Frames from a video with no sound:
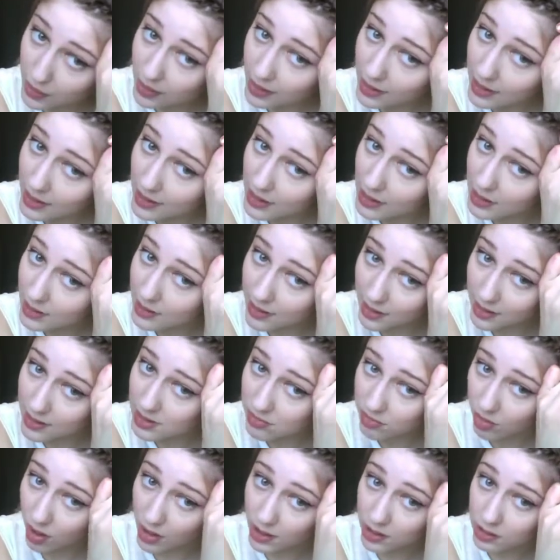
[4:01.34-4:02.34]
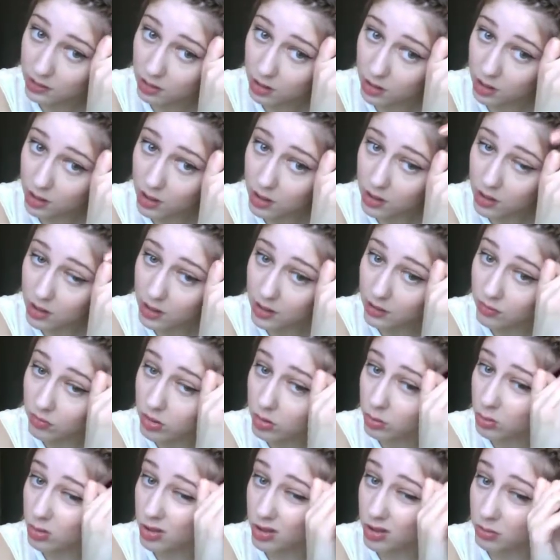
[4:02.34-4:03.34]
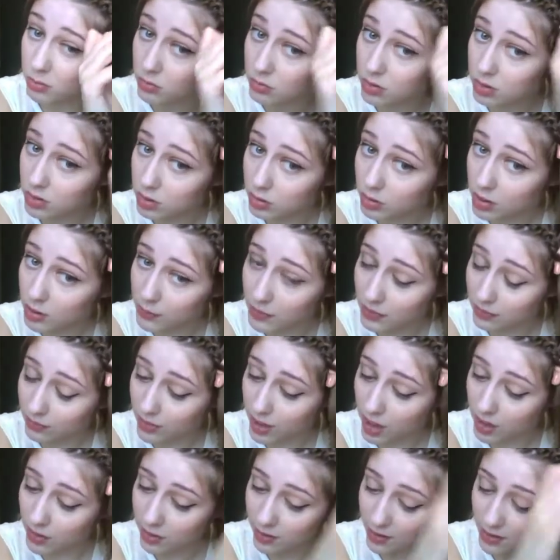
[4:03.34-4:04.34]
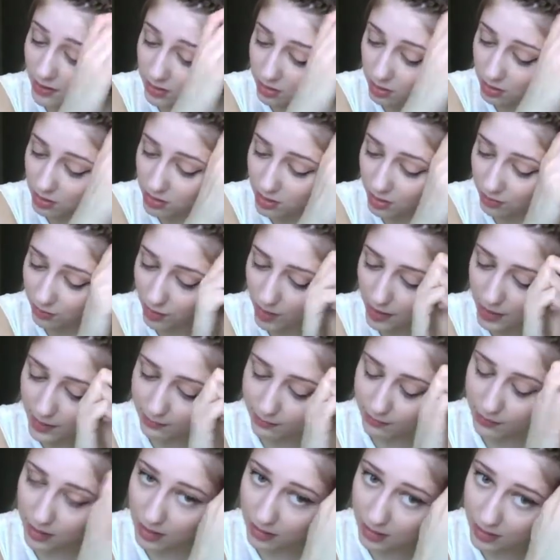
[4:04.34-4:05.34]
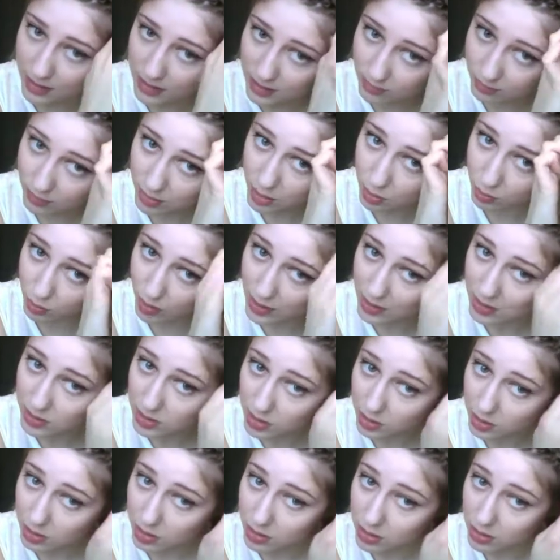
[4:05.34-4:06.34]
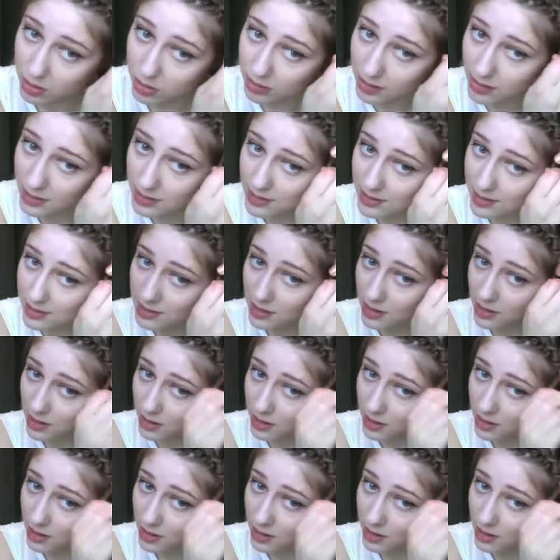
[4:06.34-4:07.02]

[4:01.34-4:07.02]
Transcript: here, that's fine. If you want to do it a bit further, that's also fine. And there's a few ways you can do this.